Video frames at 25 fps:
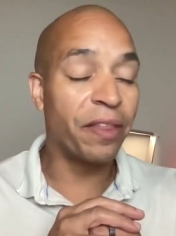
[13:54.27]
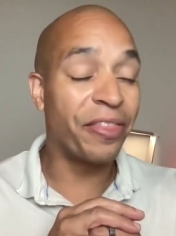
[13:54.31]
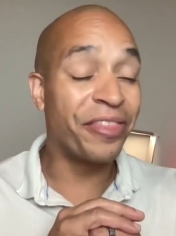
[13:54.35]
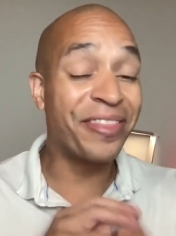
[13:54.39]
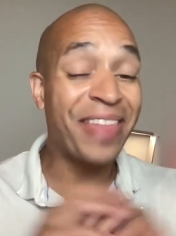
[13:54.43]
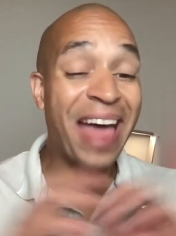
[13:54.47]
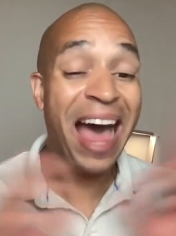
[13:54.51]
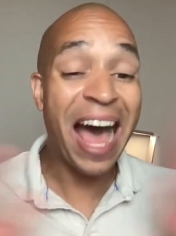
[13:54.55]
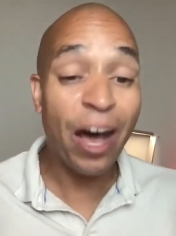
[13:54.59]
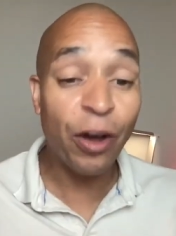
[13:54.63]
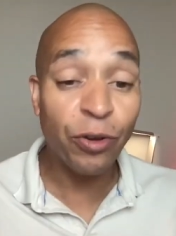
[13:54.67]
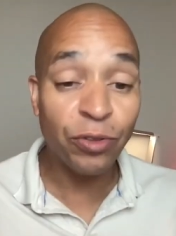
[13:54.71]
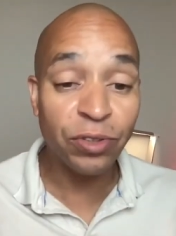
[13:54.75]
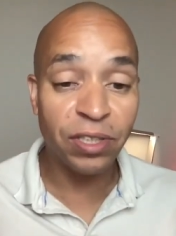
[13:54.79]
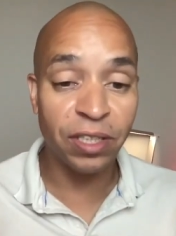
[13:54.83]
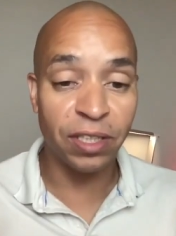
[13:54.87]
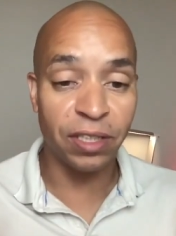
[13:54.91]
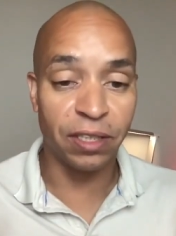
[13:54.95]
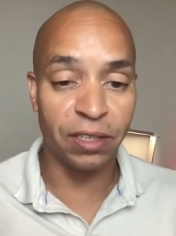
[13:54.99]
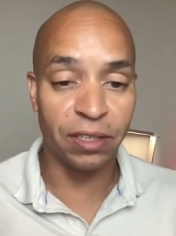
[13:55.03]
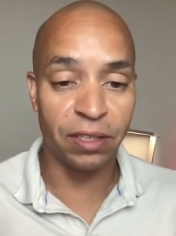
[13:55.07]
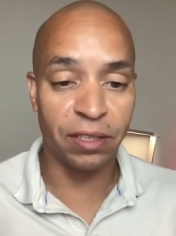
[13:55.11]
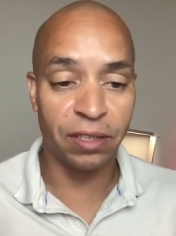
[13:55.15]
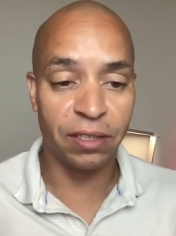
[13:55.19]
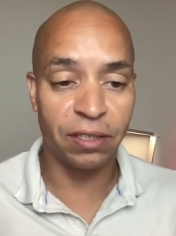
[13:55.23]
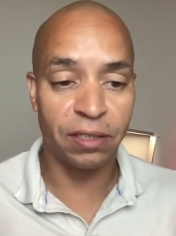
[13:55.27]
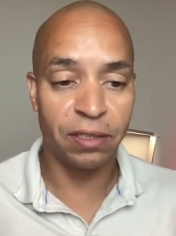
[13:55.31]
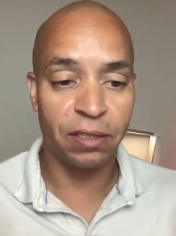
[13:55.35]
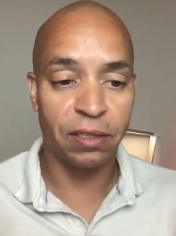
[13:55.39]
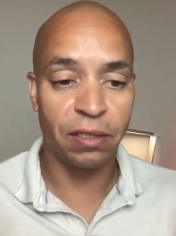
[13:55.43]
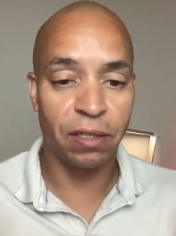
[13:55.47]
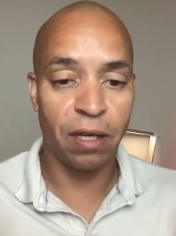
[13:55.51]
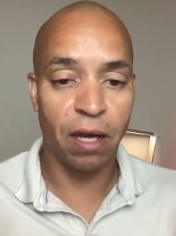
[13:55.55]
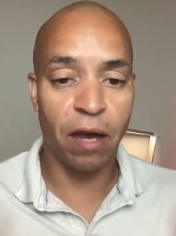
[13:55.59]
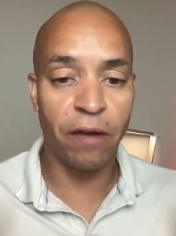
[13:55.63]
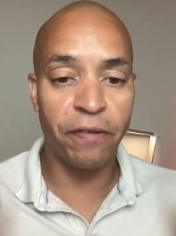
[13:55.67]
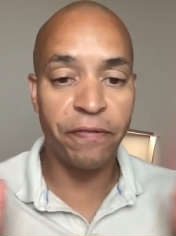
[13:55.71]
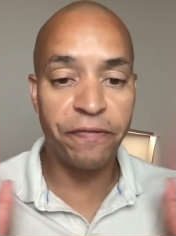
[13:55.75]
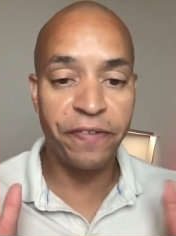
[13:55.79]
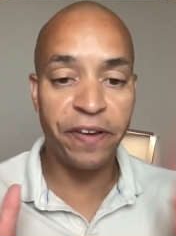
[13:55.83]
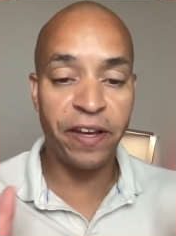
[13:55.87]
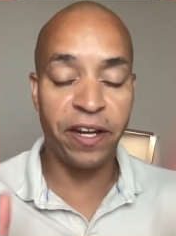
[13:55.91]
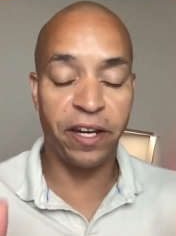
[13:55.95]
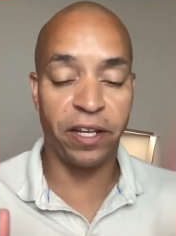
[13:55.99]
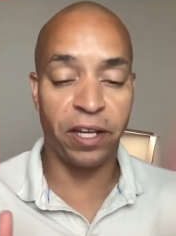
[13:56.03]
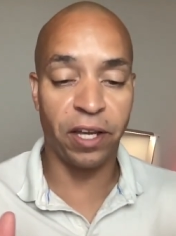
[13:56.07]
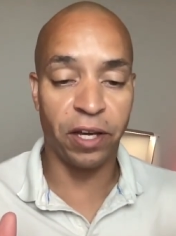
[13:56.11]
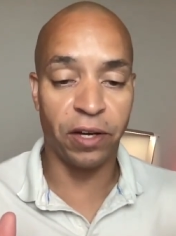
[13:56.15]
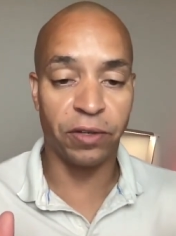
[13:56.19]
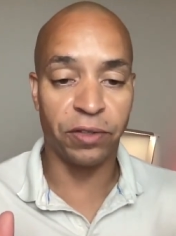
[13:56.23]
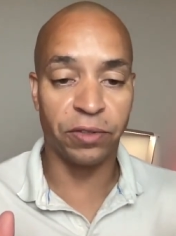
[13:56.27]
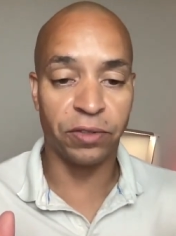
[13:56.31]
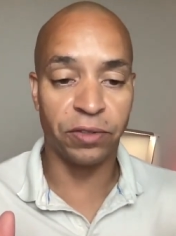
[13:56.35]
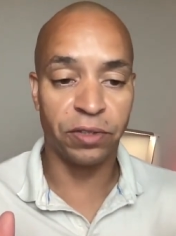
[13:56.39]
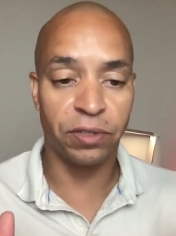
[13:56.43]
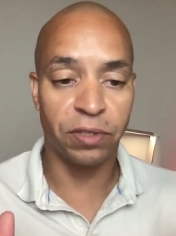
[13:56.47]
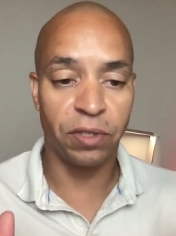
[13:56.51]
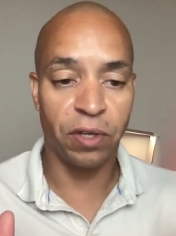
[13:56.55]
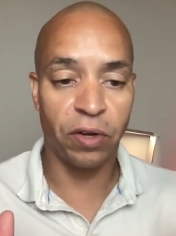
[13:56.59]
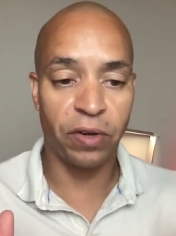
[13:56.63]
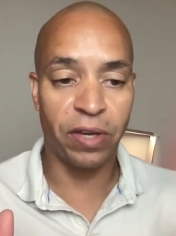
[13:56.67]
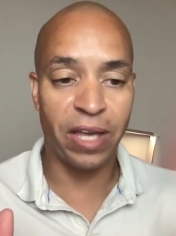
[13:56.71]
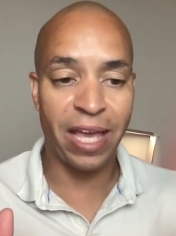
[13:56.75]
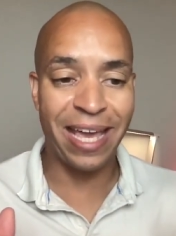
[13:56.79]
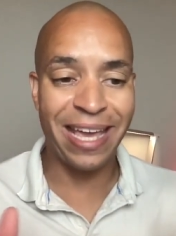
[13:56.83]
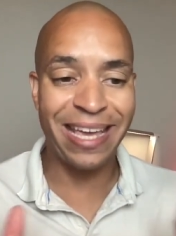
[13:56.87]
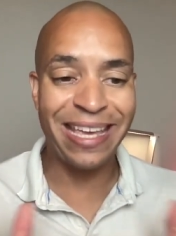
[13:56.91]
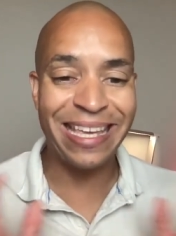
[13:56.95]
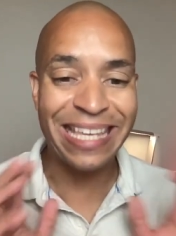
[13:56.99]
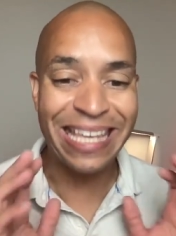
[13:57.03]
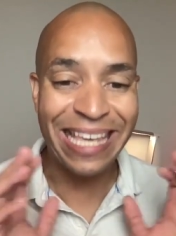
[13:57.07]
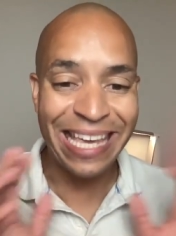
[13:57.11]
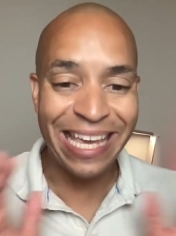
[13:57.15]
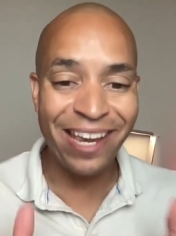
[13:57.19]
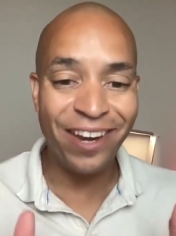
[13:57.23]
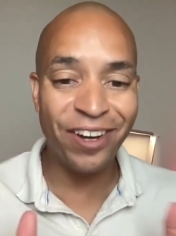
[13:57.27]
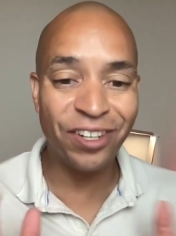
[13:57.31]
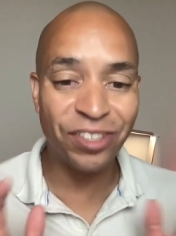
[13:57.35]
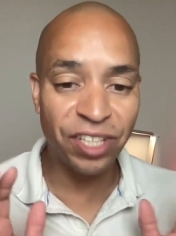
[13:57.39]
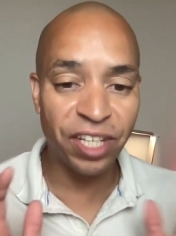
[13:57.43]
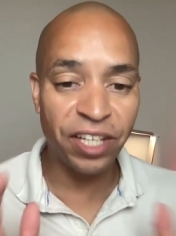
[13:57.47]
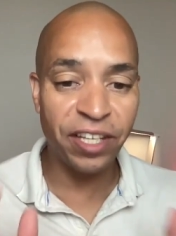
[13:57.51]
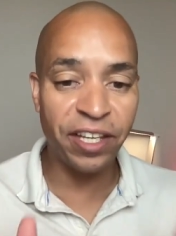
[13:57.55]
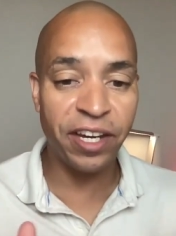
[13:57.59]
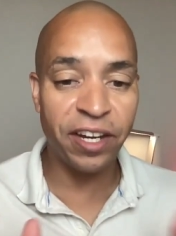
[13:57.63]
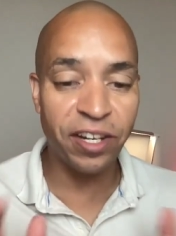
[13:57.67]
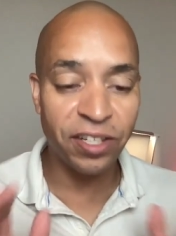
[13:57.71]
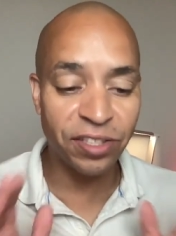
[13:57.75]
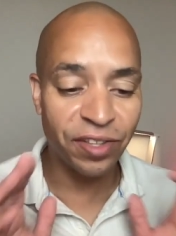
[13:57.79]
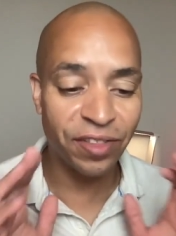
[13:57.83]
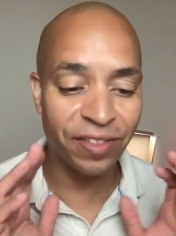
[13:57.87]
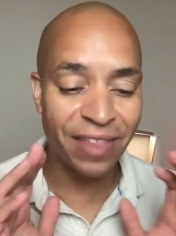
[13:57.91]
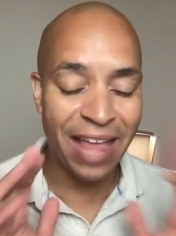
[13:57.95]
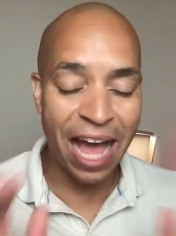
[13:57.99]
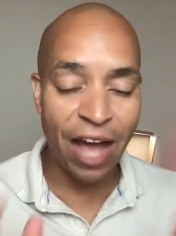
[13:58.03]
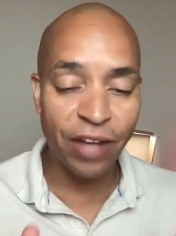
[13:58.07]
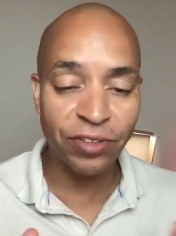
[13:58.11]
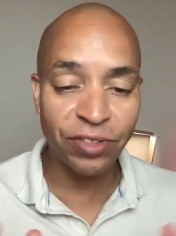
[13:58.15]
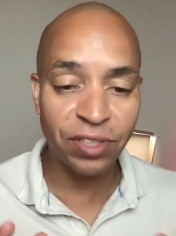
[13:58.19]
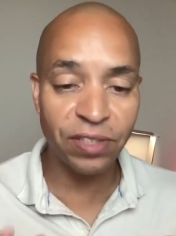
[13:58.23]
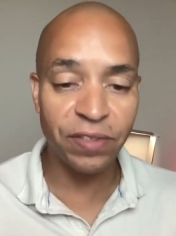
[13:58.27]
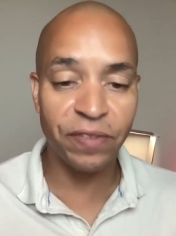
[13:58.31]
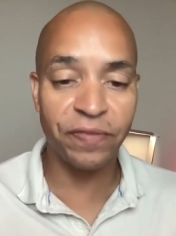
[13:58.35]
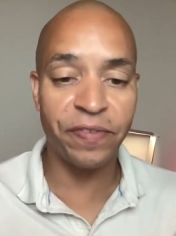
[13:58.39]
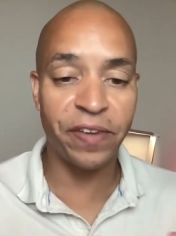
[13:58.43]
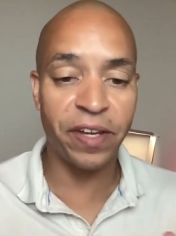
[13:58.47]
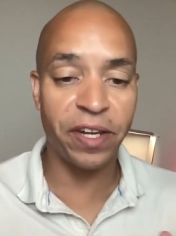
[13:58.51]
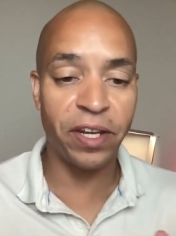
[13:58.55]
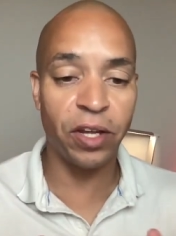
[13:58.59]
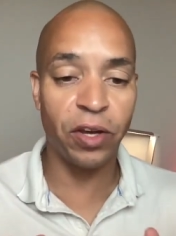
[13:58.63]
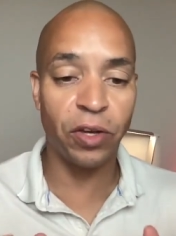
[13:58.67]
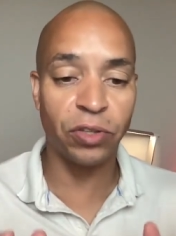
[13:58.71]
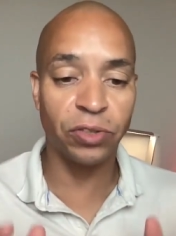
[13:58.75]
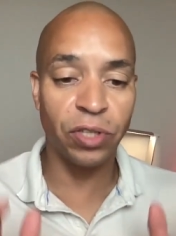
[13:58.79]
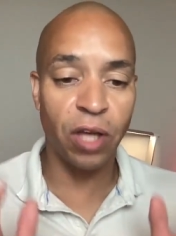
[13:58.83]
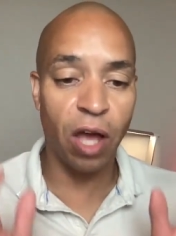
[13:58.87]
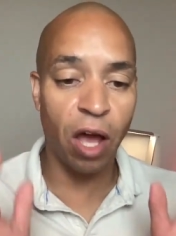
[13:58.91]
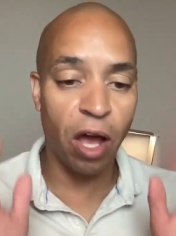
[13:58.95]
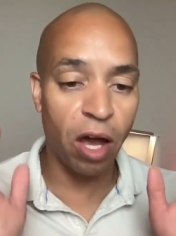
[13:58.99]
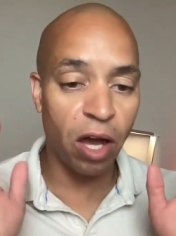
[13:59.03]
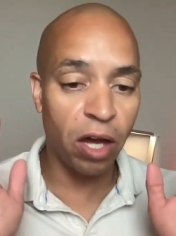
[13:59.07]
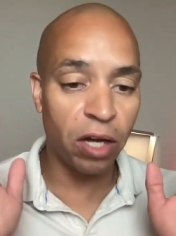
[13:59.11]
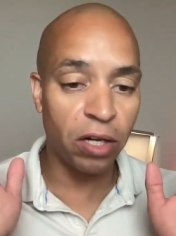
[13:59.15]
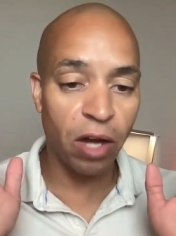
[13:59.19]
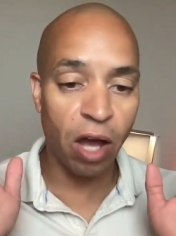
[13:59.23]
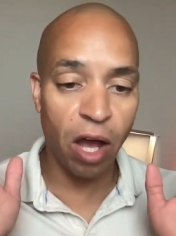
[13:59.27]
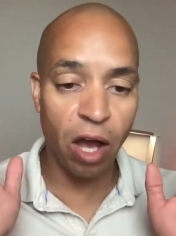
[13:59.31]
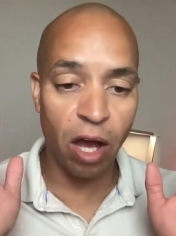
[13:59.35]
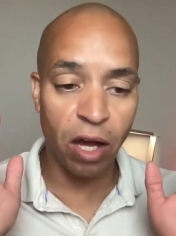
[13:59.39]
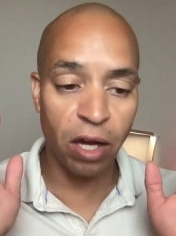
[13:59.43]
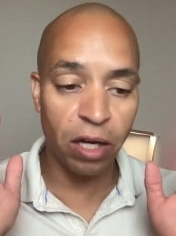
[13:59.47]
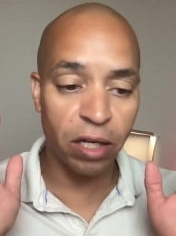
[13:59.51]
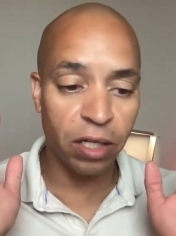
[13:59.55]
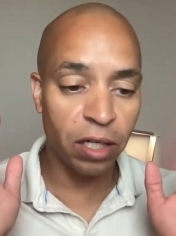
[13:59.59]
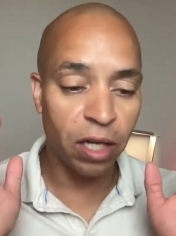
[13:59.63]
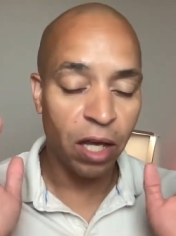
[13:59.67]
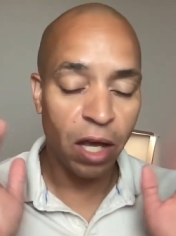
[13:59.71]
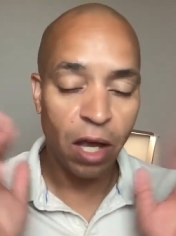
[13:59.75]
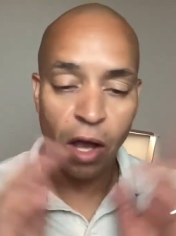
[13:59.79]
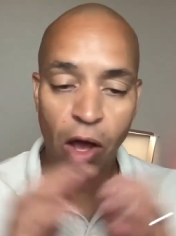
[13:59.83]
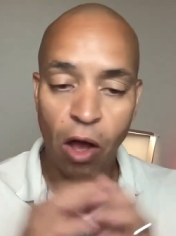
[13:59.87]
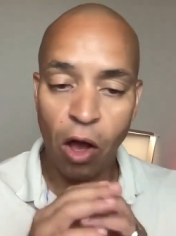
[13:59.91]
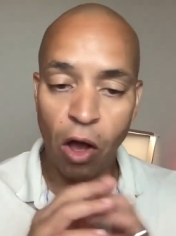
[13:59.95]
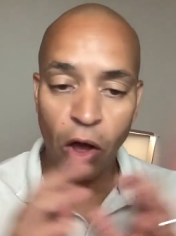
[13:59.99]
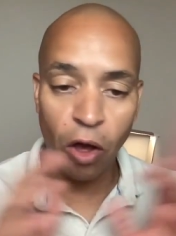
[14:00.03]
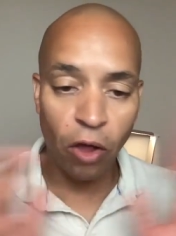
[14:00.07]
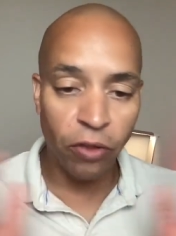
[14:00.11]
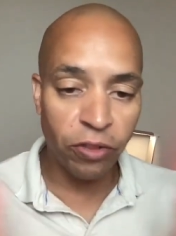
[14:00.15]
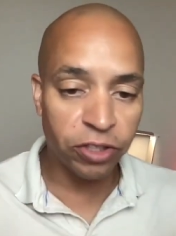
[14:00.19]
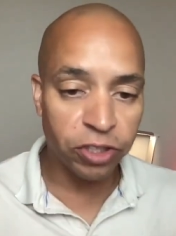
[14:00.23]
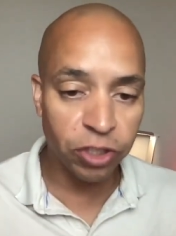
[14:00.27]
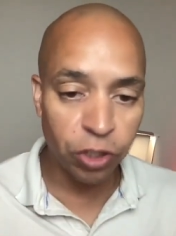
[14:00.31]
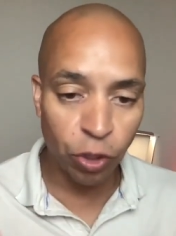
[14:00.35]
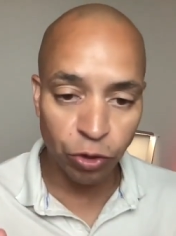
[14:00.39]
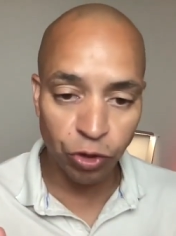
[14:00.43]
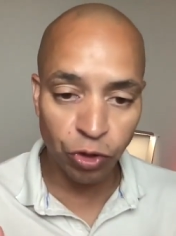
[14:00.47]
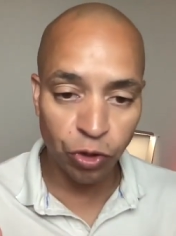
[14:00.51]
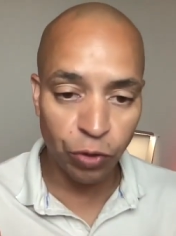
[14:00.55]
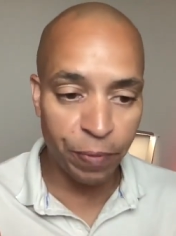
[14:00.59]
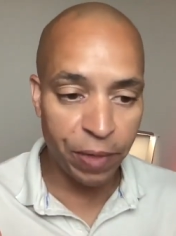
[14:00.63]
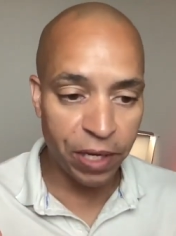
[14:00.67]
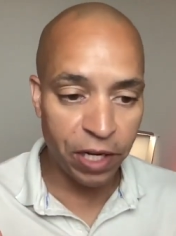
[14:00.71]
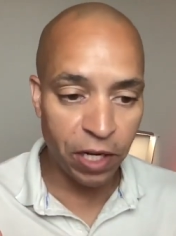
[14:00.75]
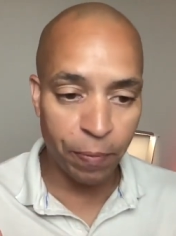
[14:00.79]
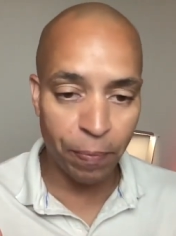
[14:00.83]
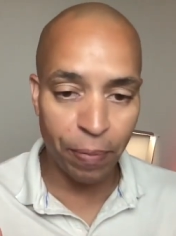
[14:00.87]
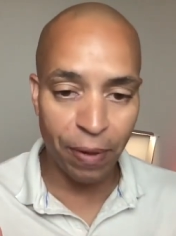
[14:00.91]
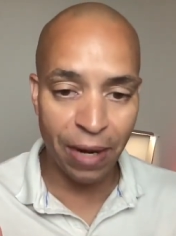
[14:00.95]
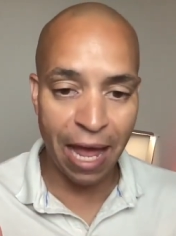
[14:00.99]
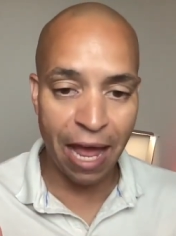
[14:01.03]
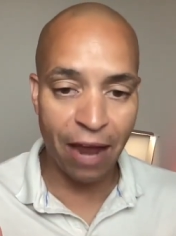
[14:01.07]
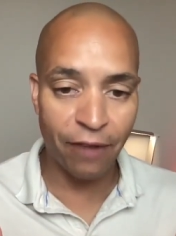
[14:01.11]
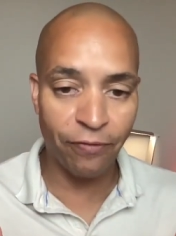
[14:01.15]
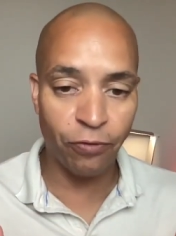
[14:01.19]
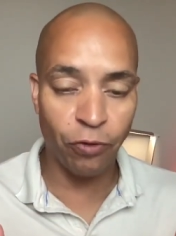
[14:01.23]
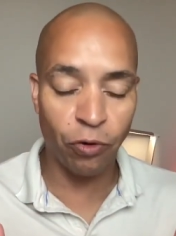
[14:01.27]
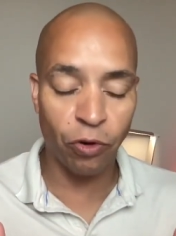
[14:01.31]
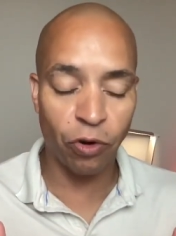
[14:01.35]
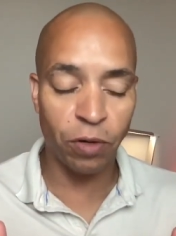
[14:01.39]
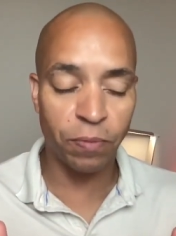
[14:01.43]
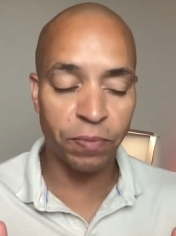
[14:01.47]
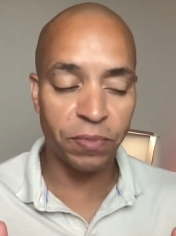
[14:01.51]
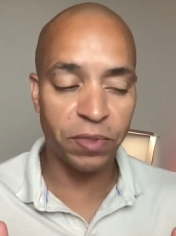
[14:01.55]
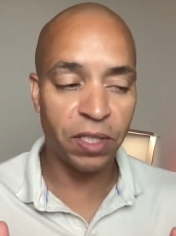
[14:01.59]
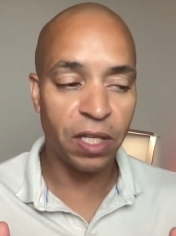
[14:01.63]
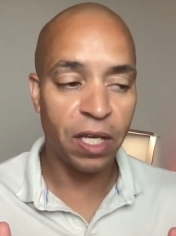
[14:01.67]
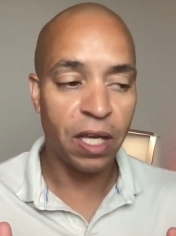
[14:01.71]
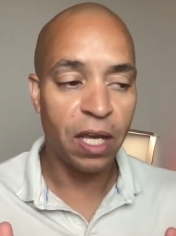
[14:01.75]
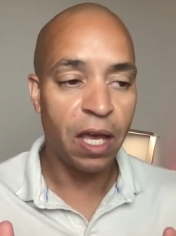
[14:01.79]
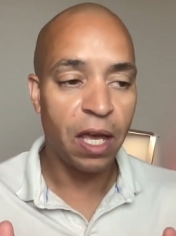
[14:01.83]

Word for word: thousands of videos. Okay, years and years, thousands of videos on on all the social media platforms,